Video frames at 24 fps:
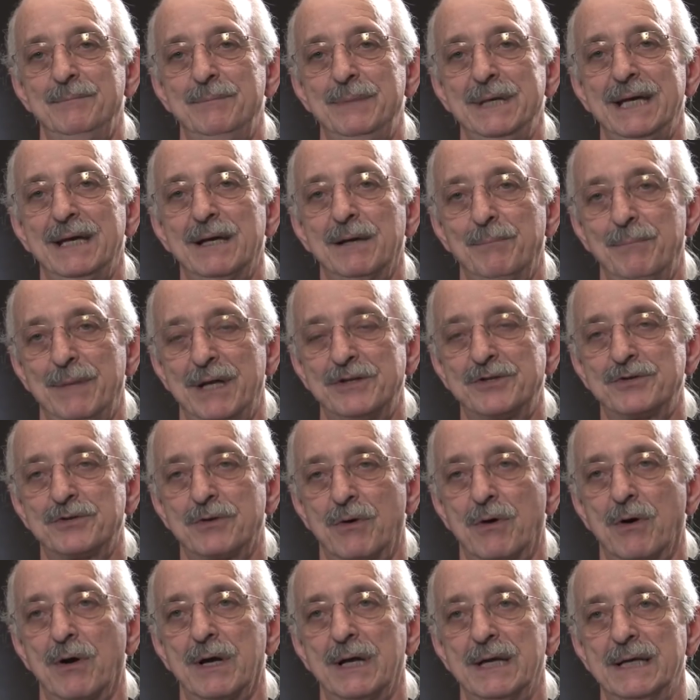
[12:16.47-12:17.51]
Being a
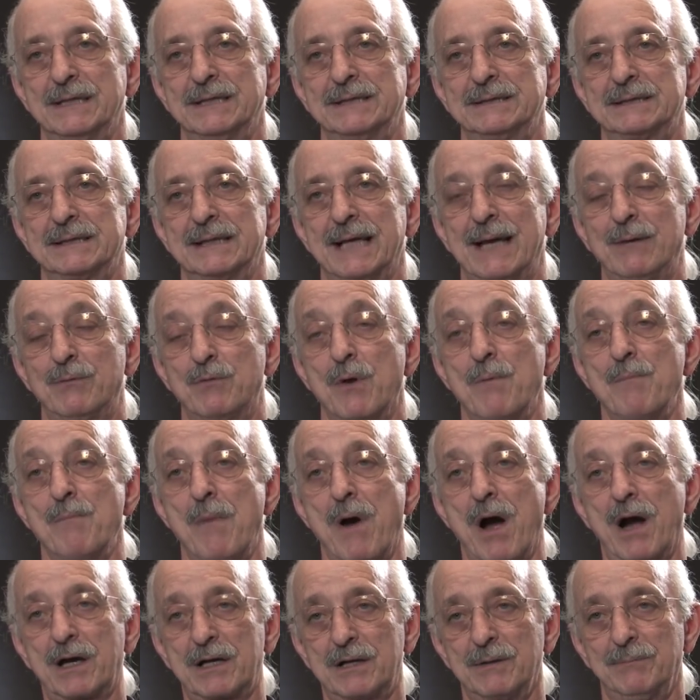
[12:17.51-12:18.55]
mentor is a
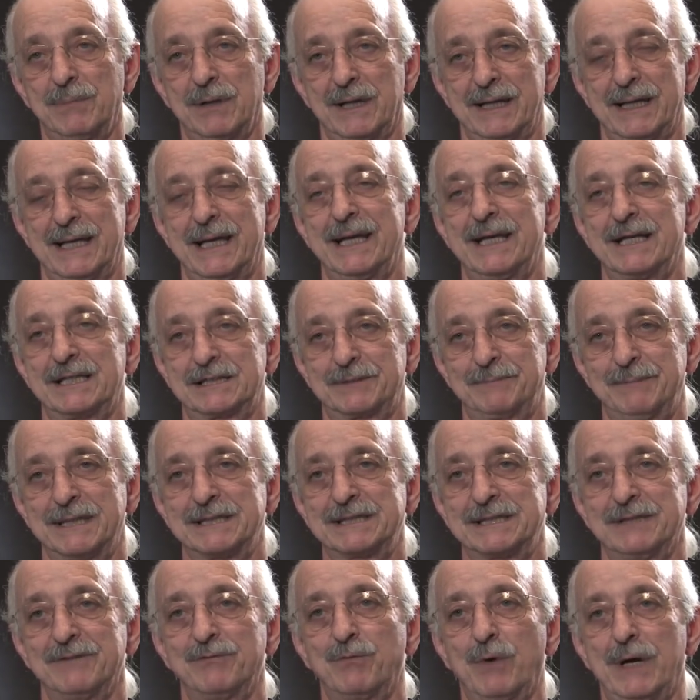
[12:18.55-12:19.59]
remarkably
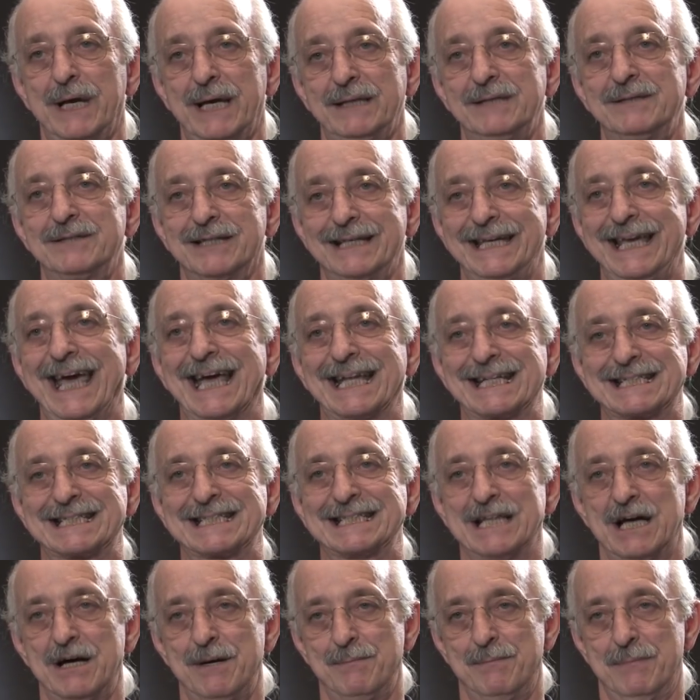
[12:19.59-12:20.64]
inexpensive way to get
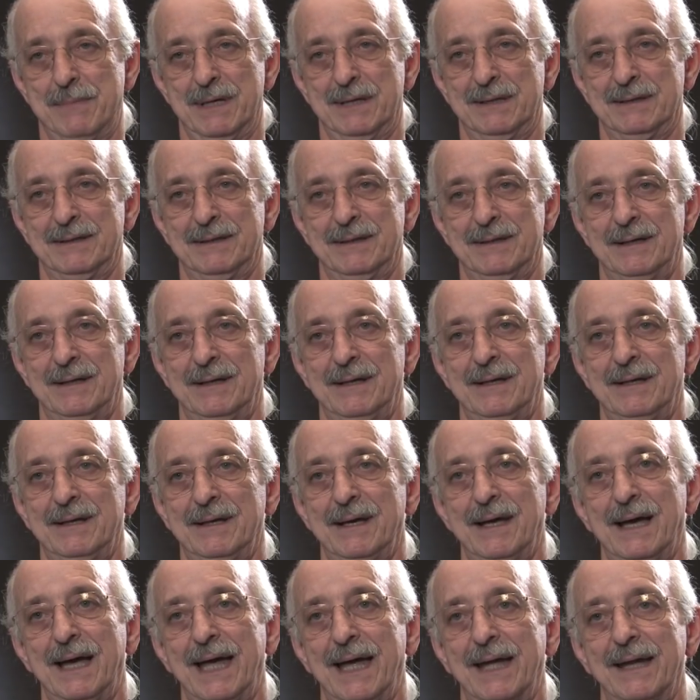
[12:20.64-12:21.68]
some.
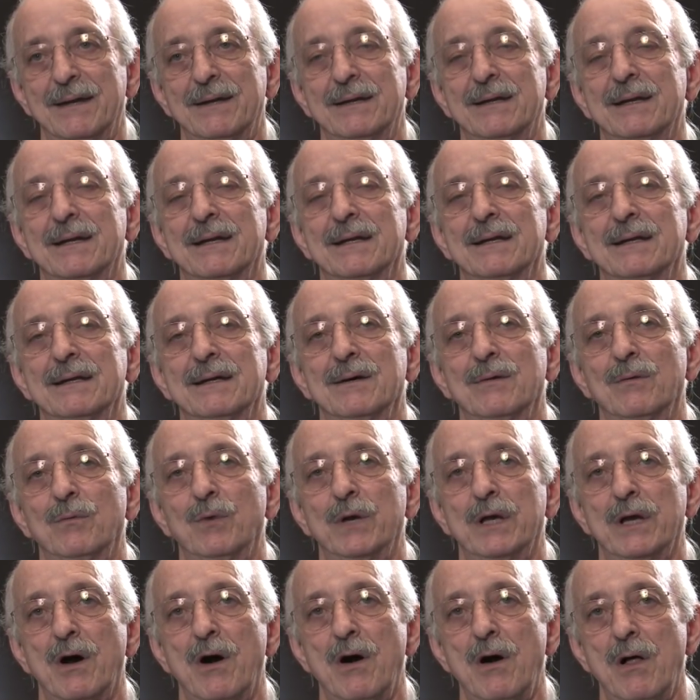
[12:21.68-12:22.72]
And
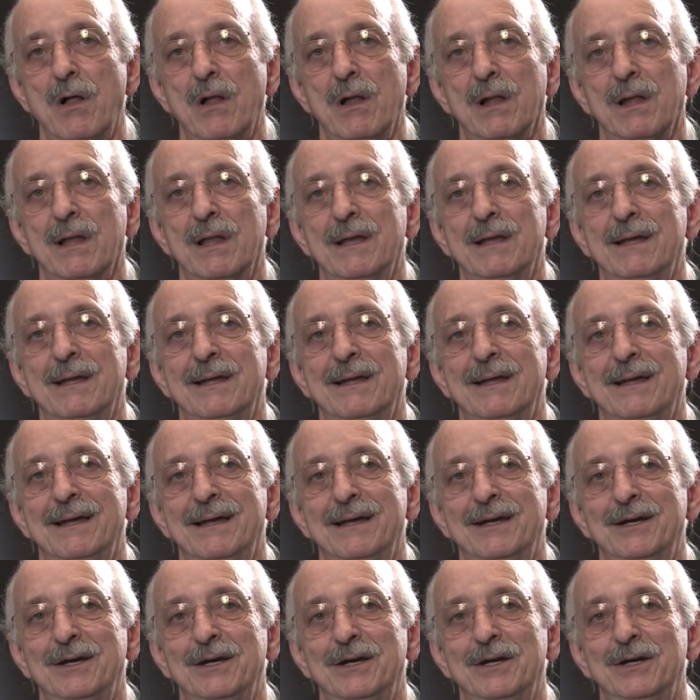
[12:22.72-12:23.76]
we all
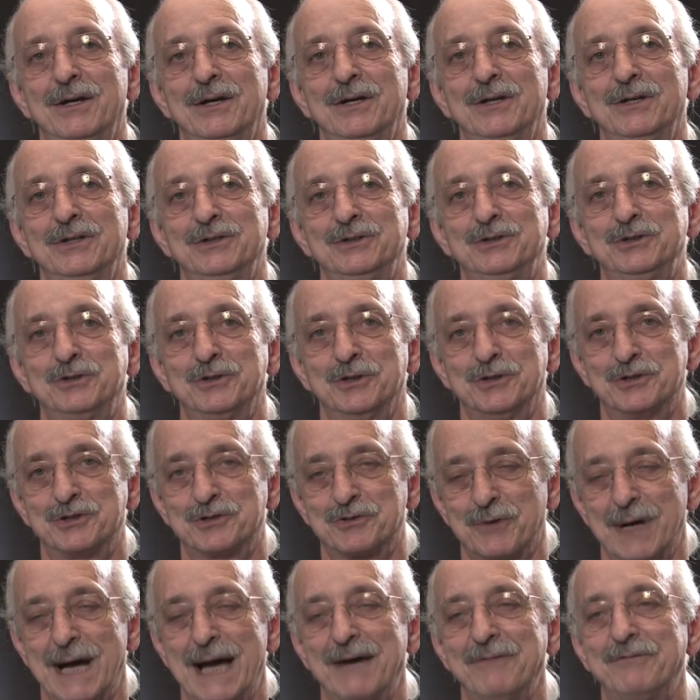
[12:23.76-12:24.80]
should
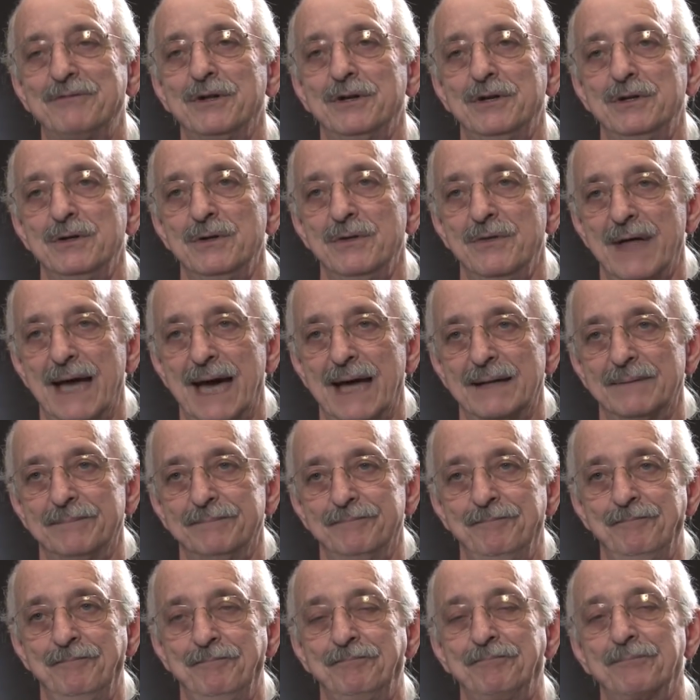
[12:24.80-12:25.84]
strive to do that.
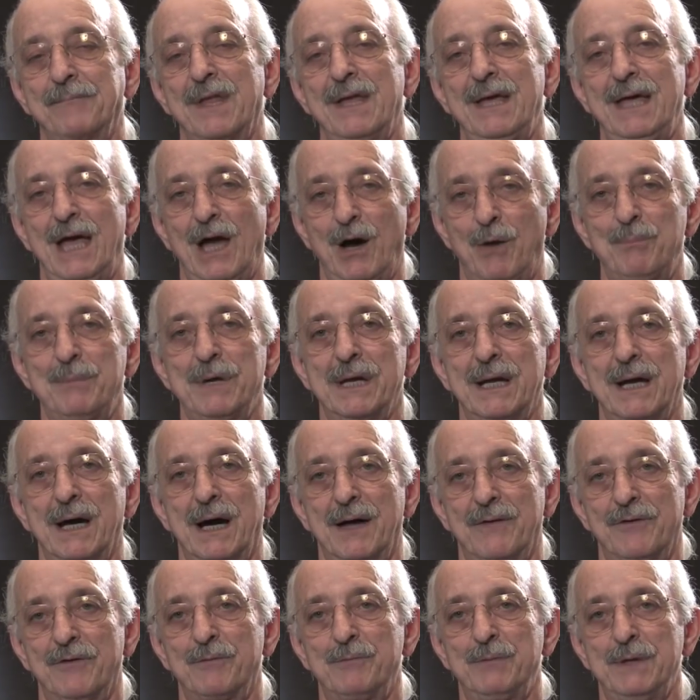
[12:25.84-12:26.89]

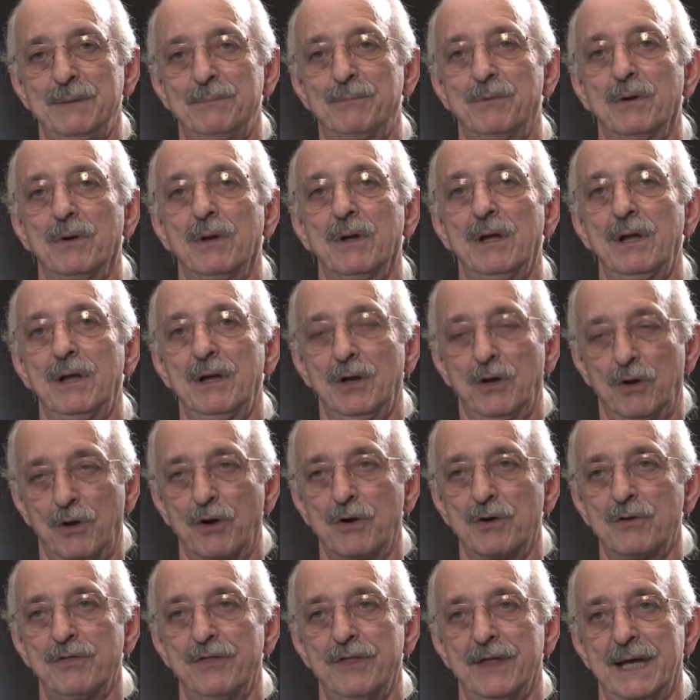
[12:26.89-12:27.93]
Helping other people
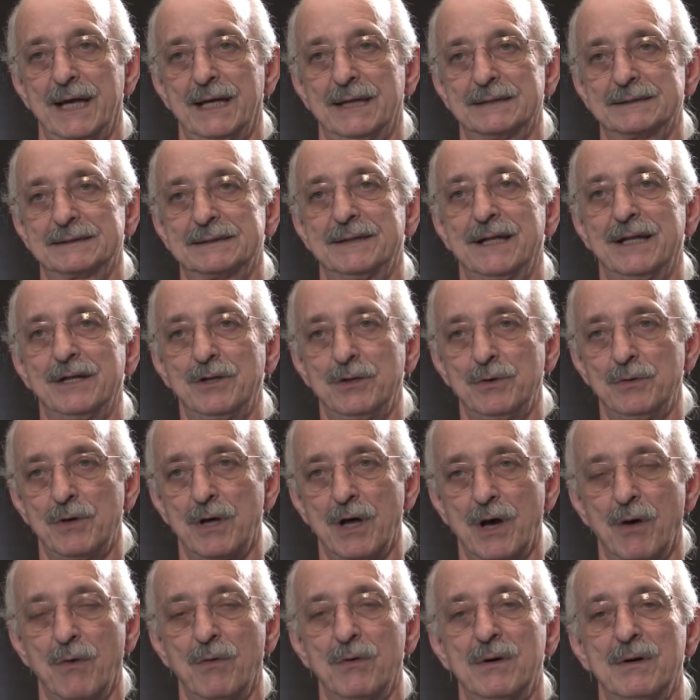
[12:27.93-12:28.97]
learn things that you
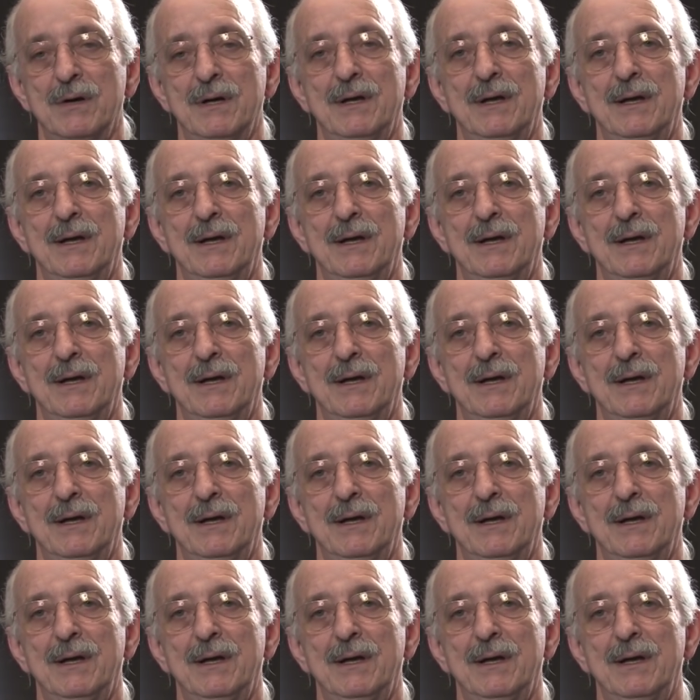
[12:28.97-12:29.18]
know